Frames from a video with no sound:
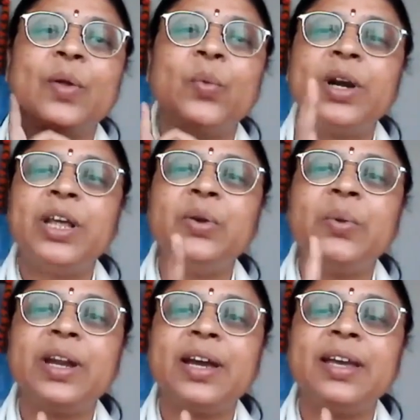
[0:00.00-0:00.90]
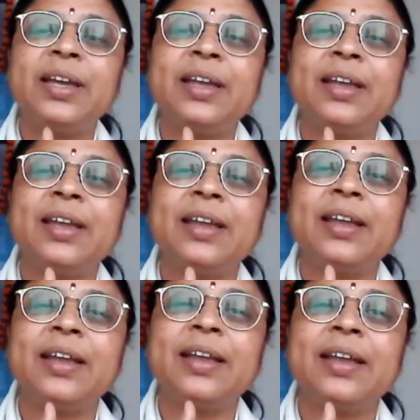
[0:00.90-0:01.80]
what are you and I?
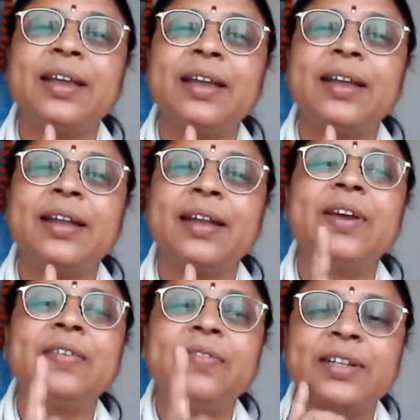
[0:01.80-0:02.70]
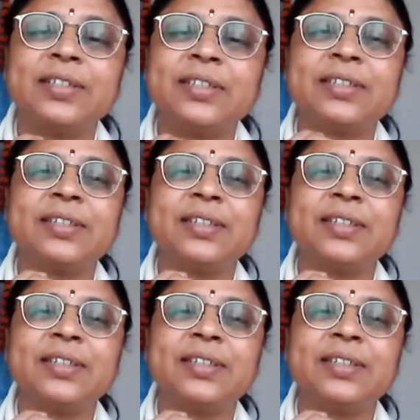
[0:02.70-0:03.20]
We are friends.